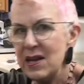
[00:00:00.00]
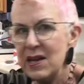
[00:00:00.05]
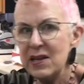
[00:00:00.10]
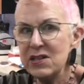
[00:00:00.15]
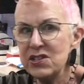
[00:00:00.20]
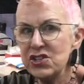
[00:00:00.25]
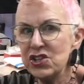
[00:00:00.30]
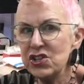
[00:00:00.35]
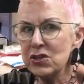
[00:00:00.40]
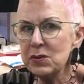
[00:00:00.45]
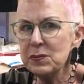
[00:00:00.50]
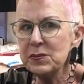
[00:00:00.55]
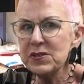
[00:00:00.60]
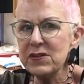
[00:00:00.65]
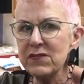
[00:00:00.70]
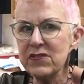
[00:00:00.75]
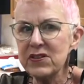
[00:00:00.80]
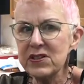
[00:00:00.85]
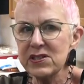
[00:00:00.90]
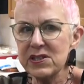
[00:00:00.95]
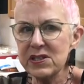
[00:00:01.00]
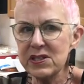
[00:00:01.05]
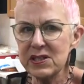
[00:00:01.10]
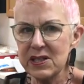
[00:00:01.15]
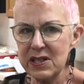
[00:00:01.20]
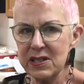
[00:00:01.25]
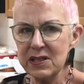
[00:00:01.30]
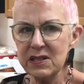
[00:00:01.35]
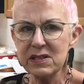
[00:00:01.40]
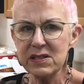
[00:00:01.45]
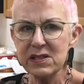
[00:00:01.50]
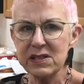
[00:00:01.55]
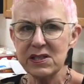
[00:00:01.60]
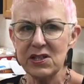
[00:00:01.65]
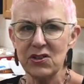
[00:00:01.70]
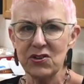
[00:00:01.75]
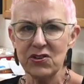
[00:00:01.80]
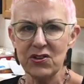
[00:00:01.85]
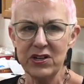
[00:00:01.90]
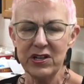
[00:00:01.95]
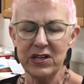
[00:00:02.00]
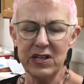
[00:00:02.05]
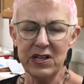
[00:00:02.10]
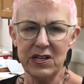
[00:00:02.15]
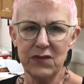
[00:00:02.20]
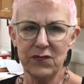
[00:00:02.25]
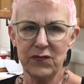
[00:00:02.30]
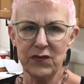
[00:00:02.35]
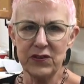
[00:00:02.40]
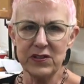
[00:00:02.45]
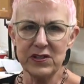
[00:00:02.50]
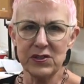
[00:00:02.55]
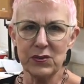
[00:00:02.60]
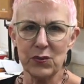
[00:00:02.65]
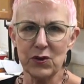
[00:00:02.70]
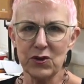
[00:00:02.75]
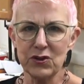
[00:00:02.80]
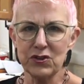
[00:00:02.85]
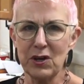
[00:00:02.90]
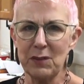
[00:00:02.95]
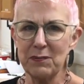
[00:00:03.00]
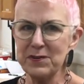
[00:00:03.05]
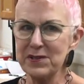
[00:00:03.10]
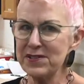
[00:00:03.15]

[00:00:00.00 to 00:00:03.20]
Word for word: in terms of the skills that you're going to need for this workshop,